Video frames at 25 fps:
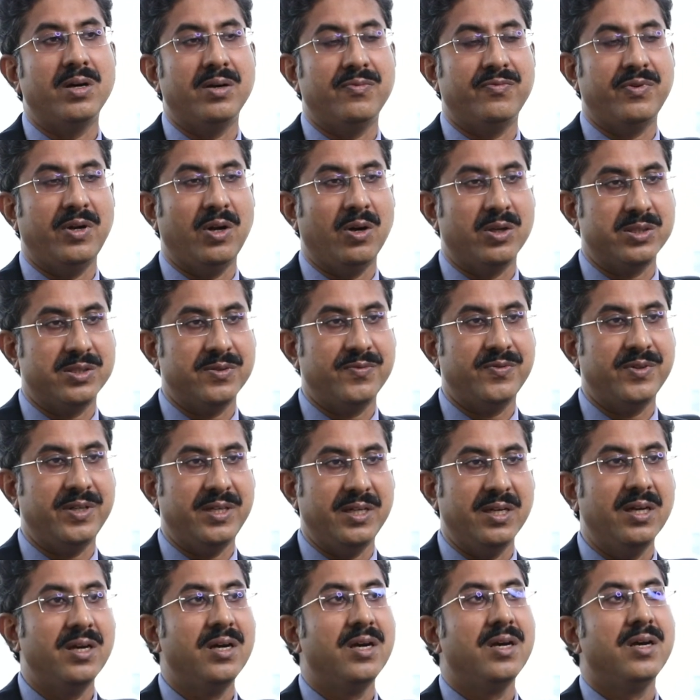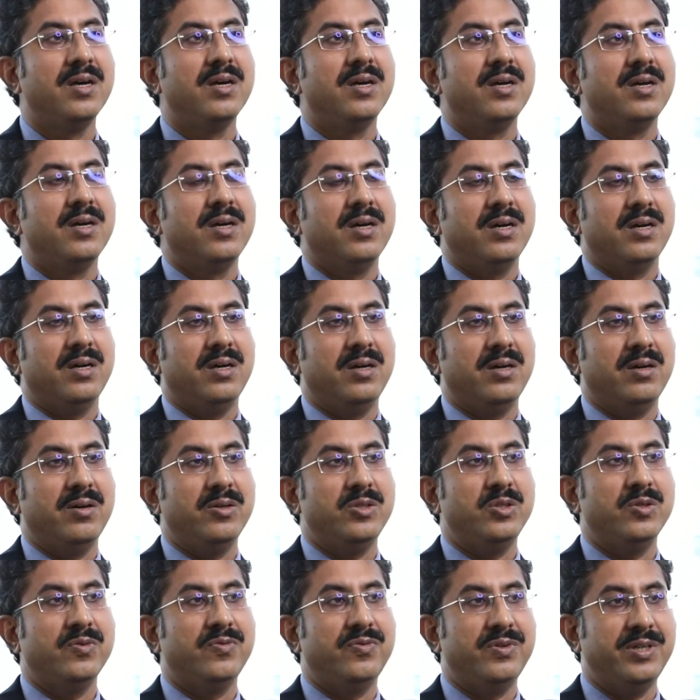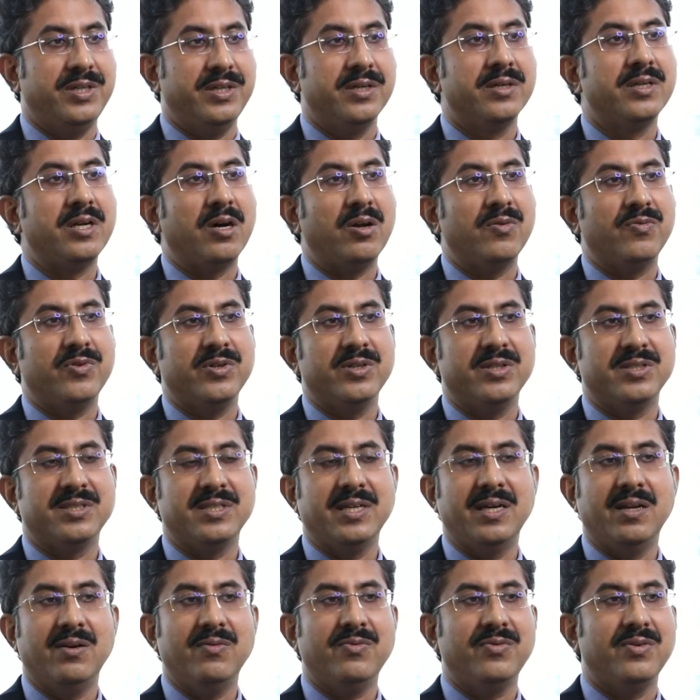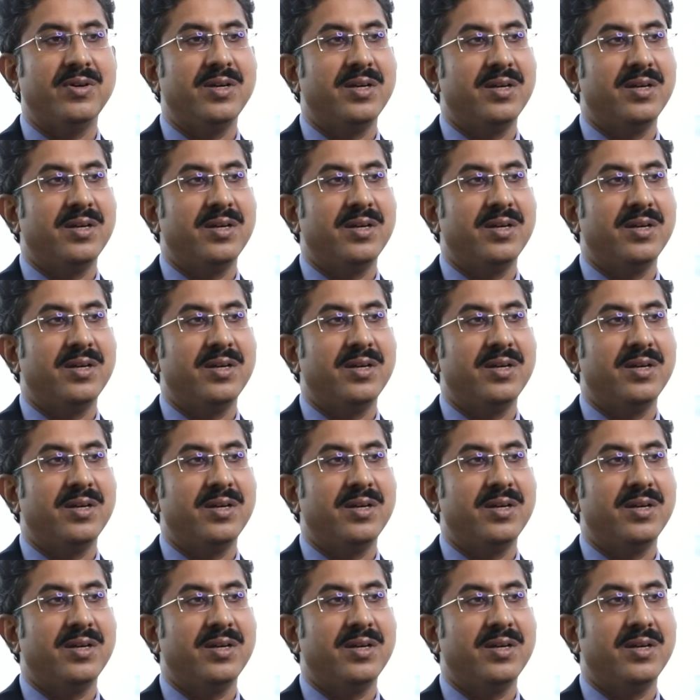philosophy you've written down for yourself,